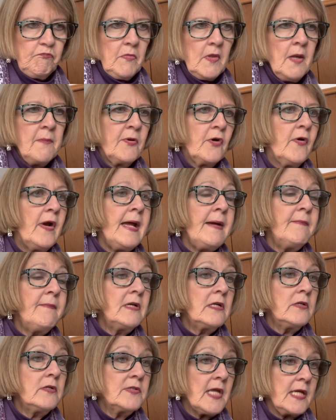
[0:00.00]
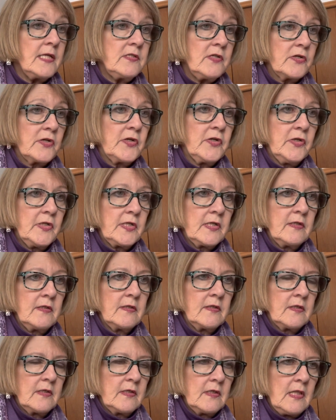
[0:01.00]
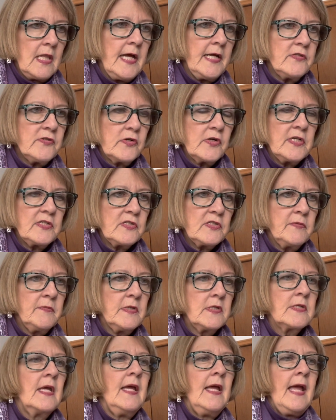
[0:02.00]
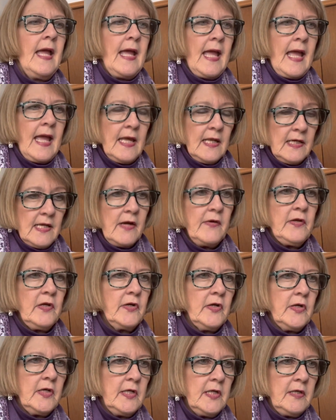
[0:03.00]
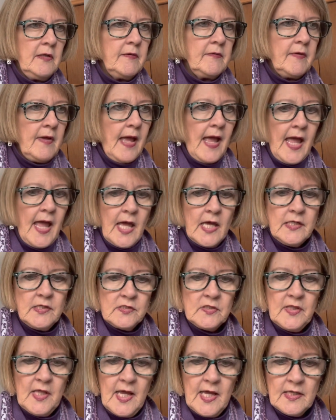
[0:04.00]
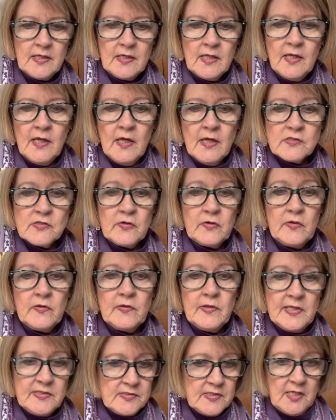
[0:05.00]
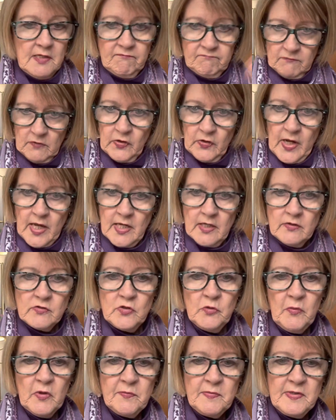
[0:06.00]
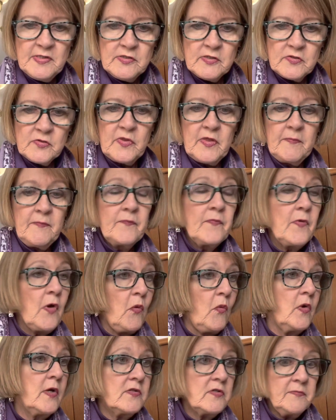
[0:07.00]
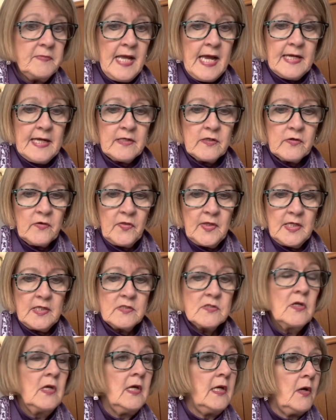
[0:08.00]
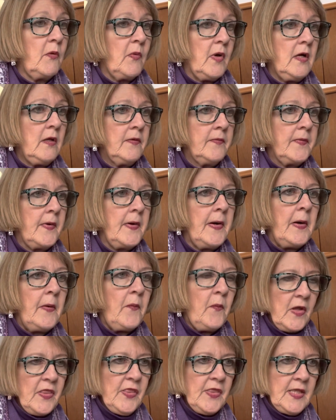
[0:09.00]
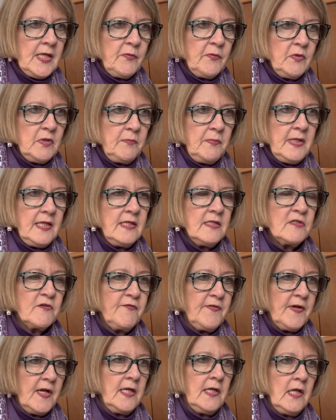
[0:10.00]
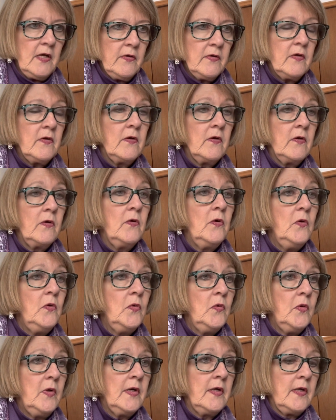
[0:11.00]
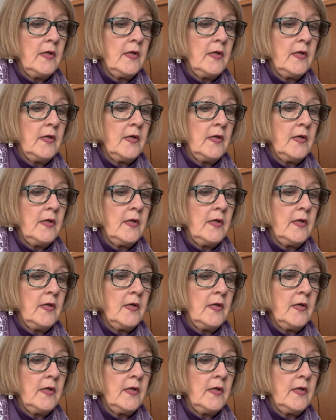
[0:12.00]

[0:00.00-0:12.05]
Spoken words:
parameters as your current clients or customers, and now you're going to add to that. So let's say, okay, do more business with them. What are some tactical things? Well, one thing would be to find out who